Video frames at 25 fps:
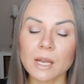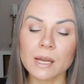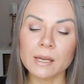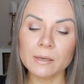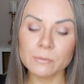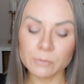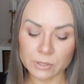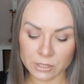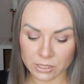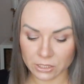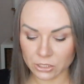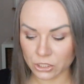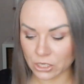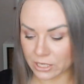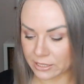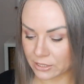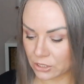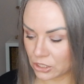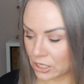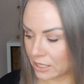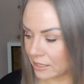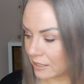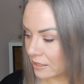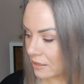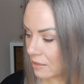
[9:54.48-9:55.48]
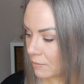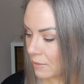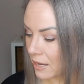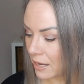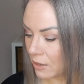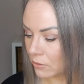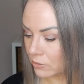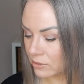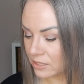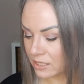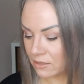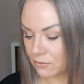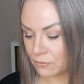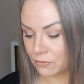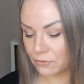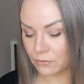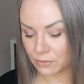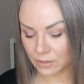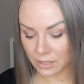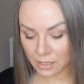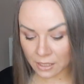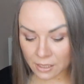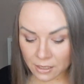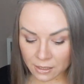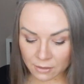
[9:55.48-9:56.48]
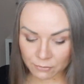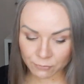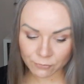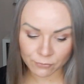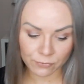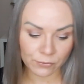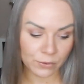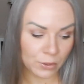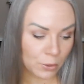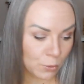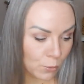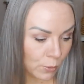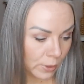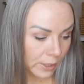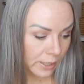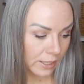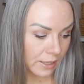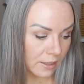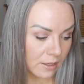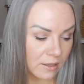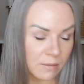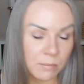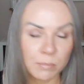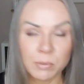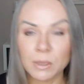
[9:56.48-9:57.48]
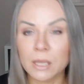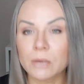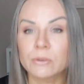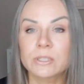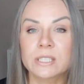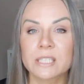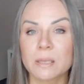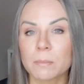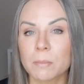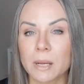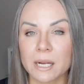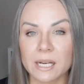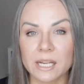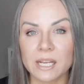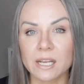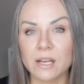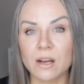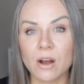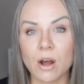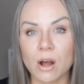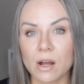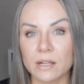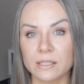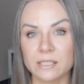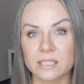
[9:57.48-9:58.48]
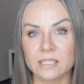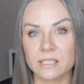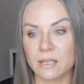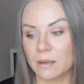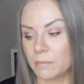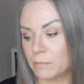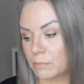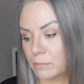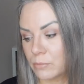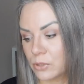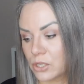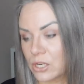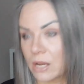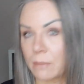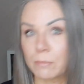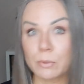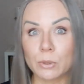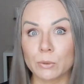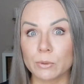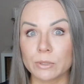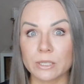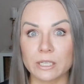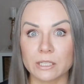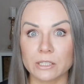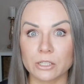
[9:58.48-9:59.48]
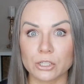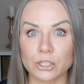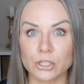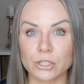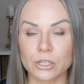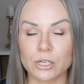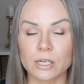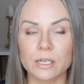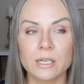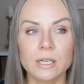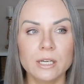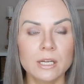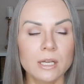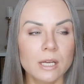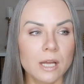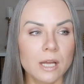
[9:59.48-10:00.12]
I would suggest checking them out if if you want to blow some money on some shampoo and conditioner.